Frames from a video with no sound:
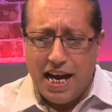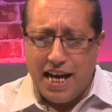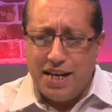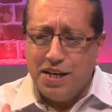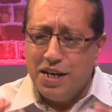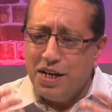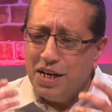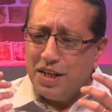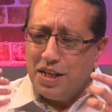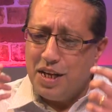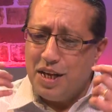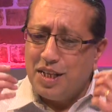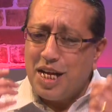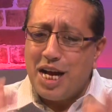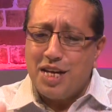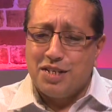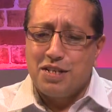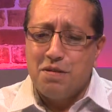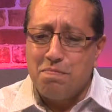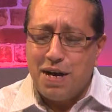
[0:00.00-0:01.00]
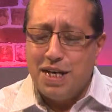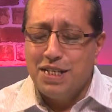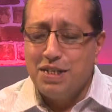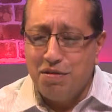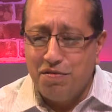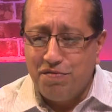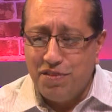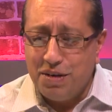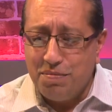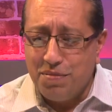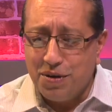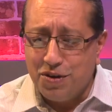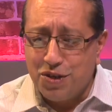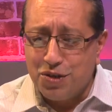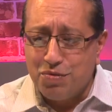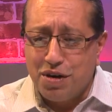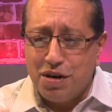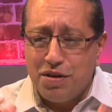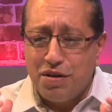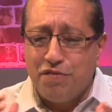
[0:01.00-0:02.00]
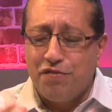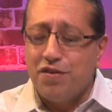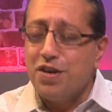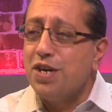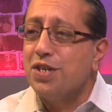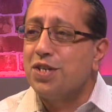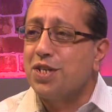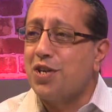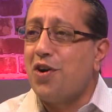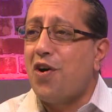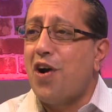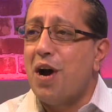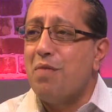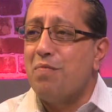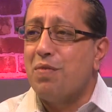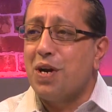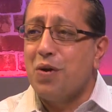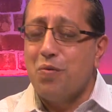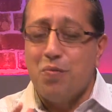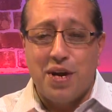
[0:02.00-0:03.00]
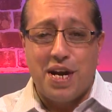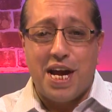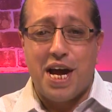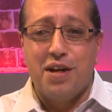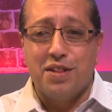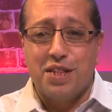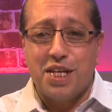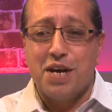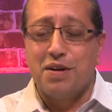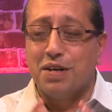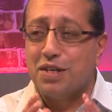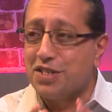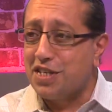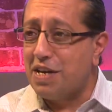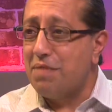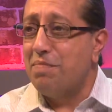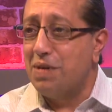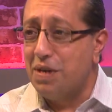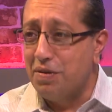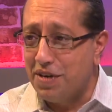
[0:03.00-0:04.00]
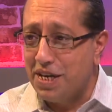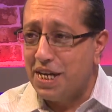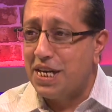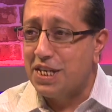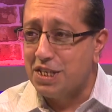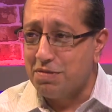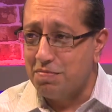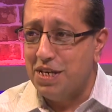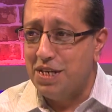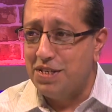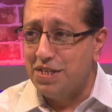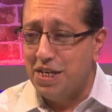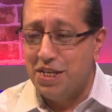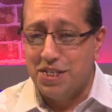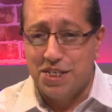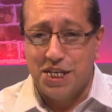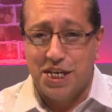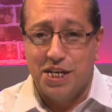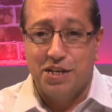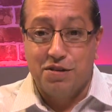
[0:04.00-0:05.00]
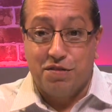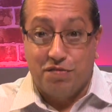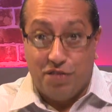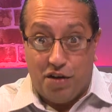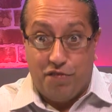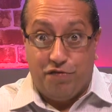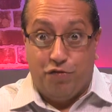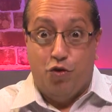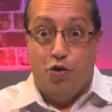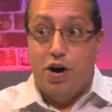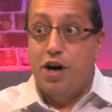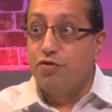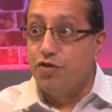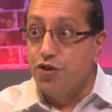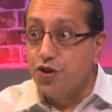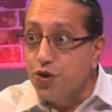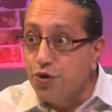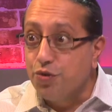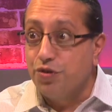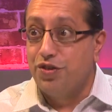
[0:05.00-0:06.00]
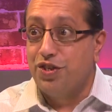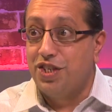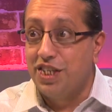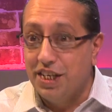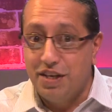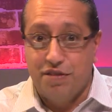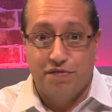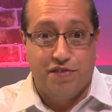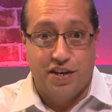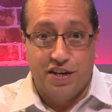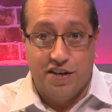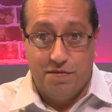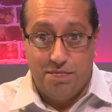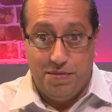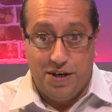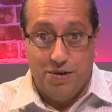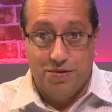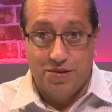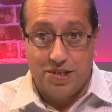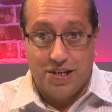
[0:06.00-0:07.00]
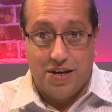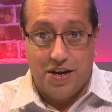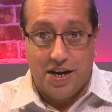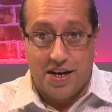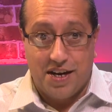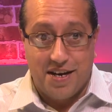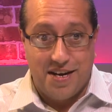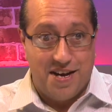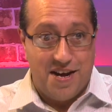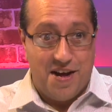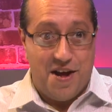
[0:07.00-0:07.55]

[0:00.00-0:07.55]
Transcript: And that's the amazing thing, because when I went out there in assembly with NSPCC and there's like 400 children sitting in front of me, it was like,